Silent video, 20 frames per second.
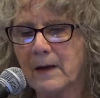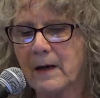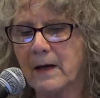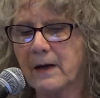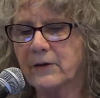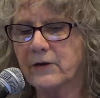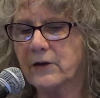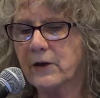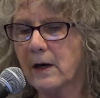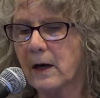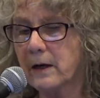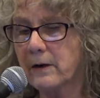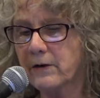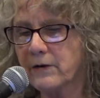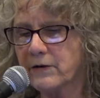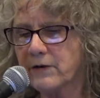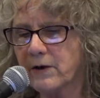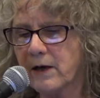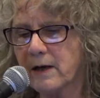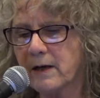It's
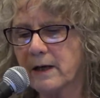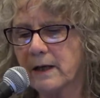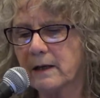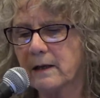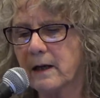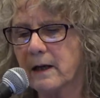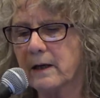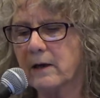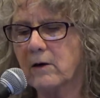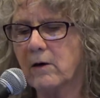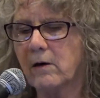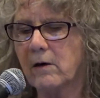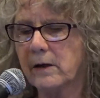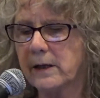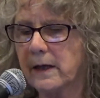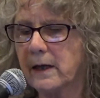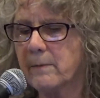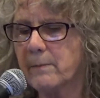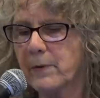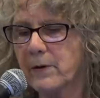condescending, like
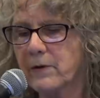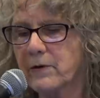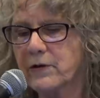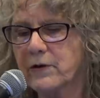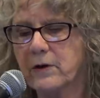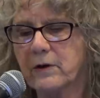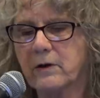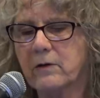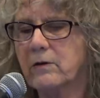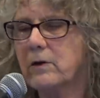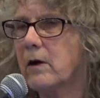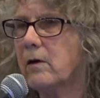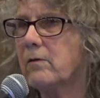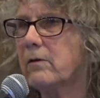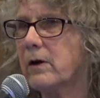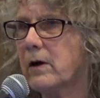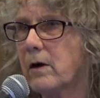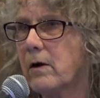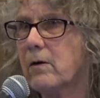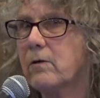calling a person you
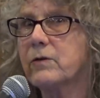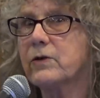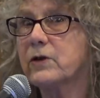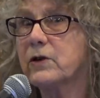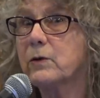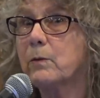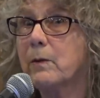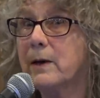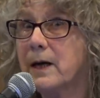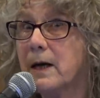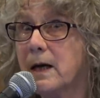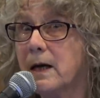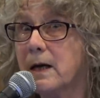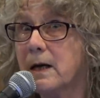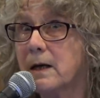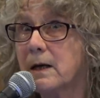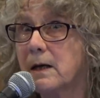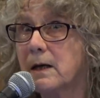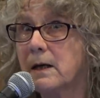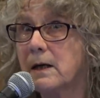don't know
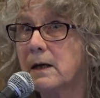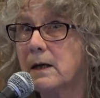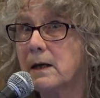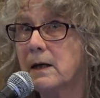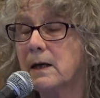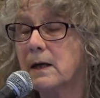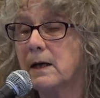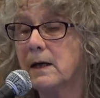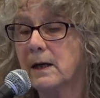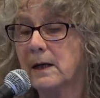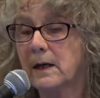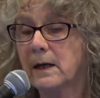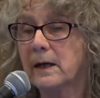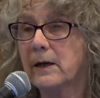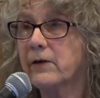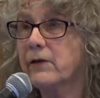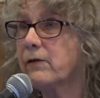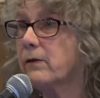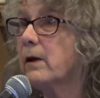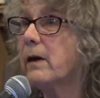sweetie
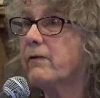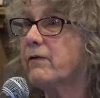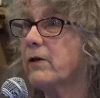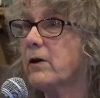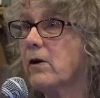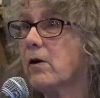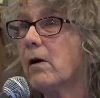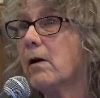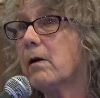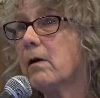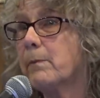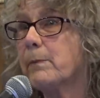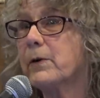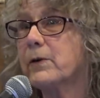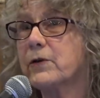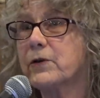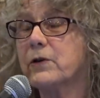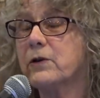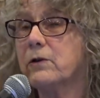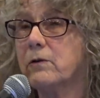if you call a
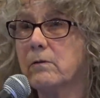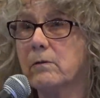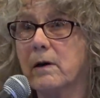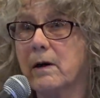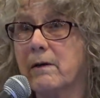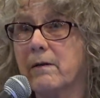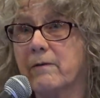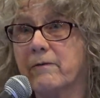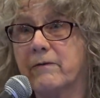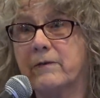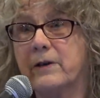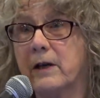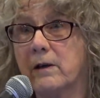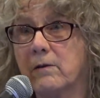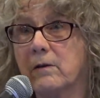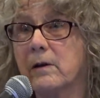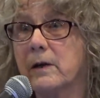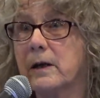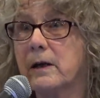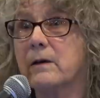person you love
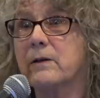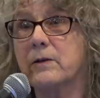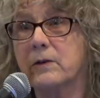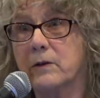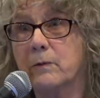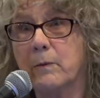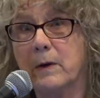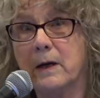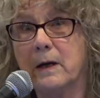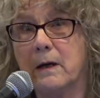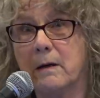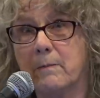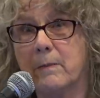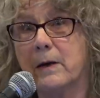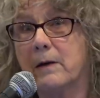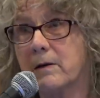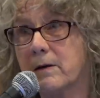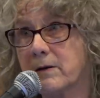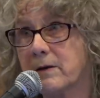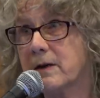dearly sweetie
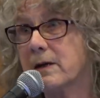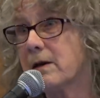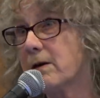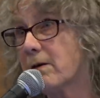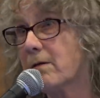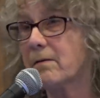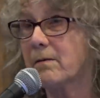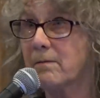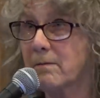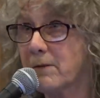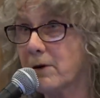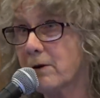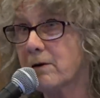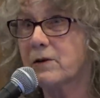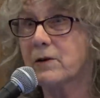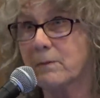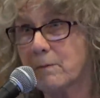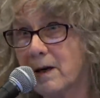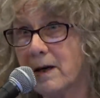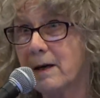because they're your
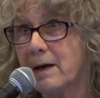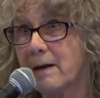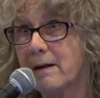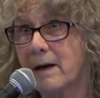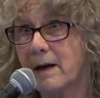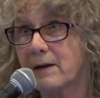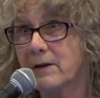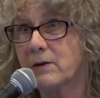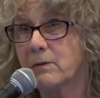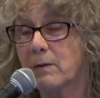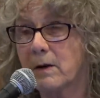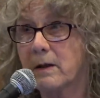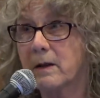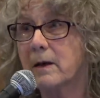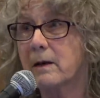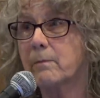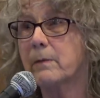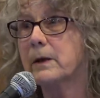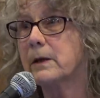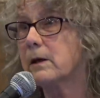sweetie, that's one
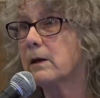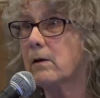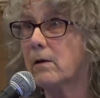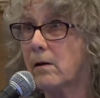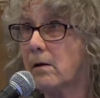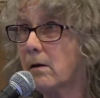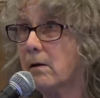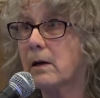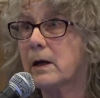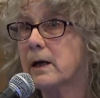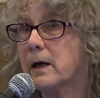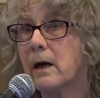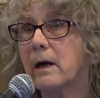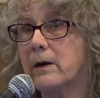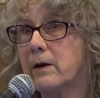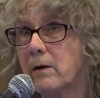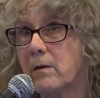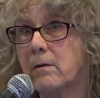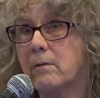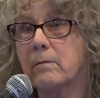thing. But to call an
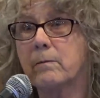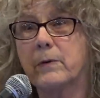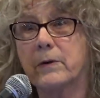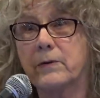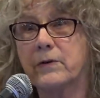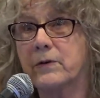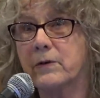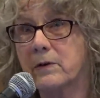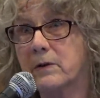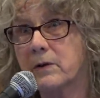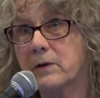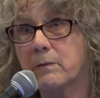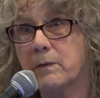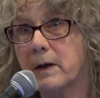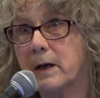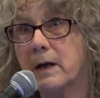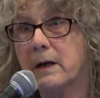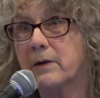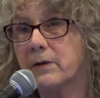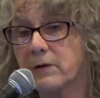unknown person
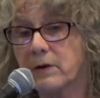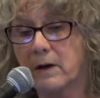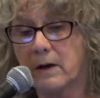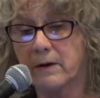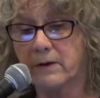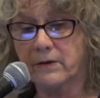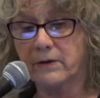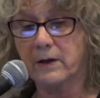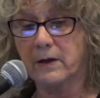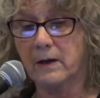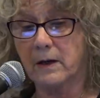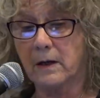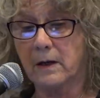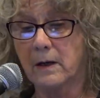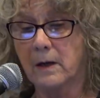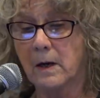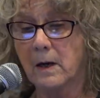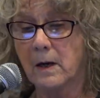sweetie is condescending.